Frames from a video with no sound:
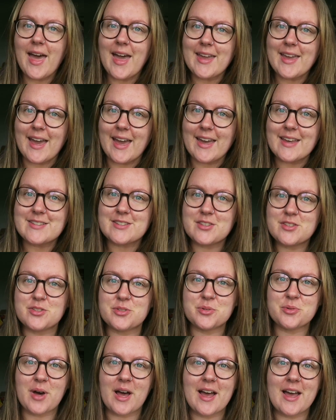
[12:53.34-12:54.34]
Hi guys,
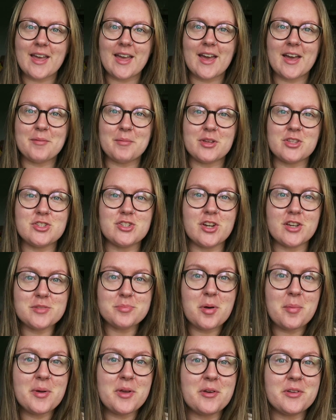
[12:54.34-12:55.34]
so I am just
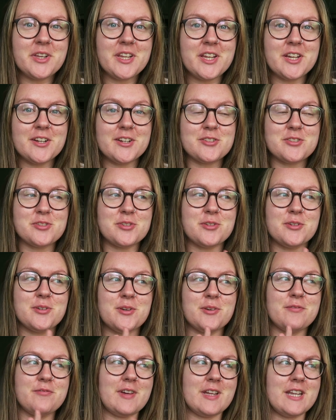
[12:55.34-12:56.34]
popping on here to
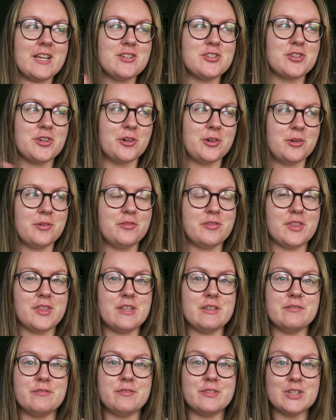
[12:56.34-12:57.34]
finish off
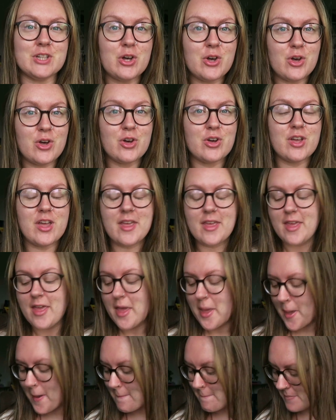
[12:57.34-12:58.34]
the vlog,
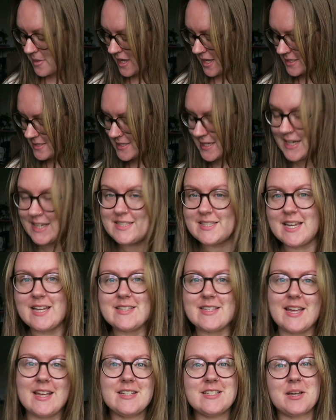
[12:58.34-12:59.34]
but I
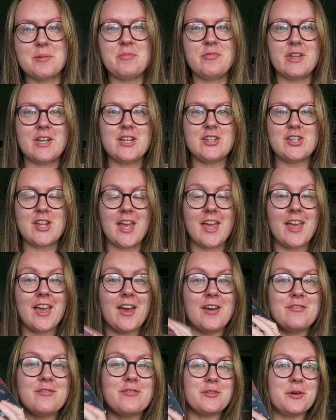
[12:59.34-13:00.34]
did end up finishing
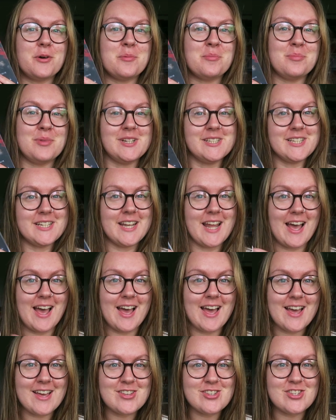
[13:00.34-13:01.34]
From Blood and
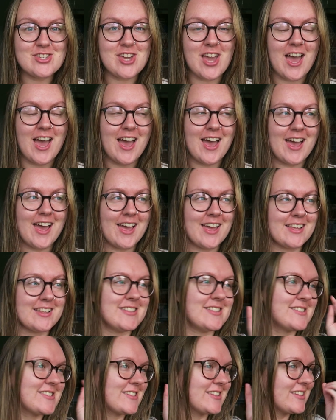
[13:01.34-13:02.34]
Ash,
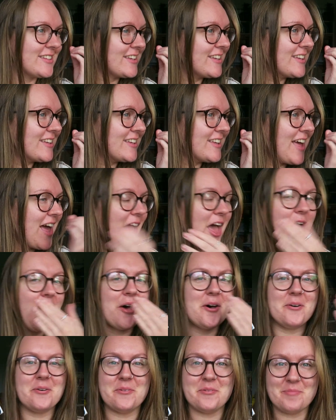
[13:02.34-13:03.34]
and
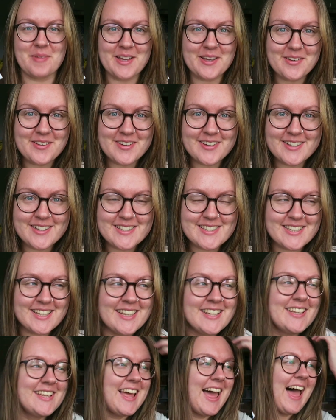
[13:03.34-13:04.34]
oh my god,
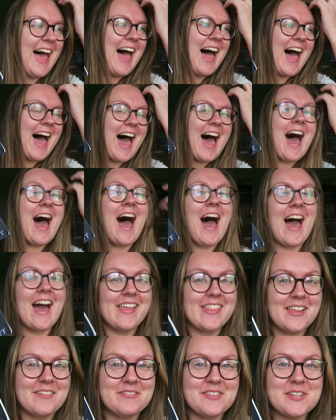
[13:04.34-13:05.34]

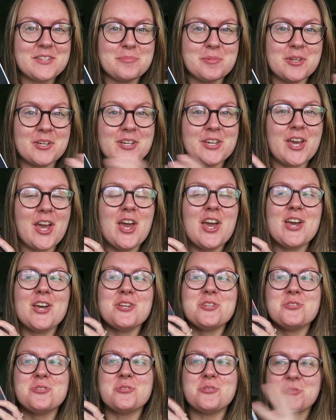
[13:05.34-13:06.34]
I love this book
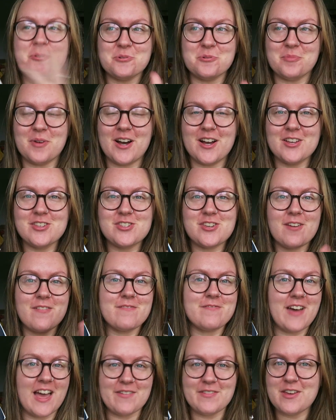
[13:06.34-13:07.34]
so much.
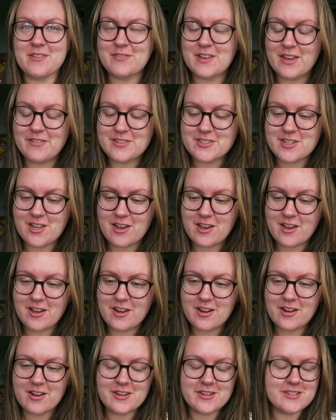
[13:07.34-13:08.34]
5 out of 5
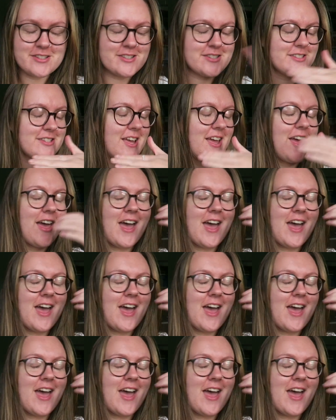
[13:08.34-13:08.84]
stars,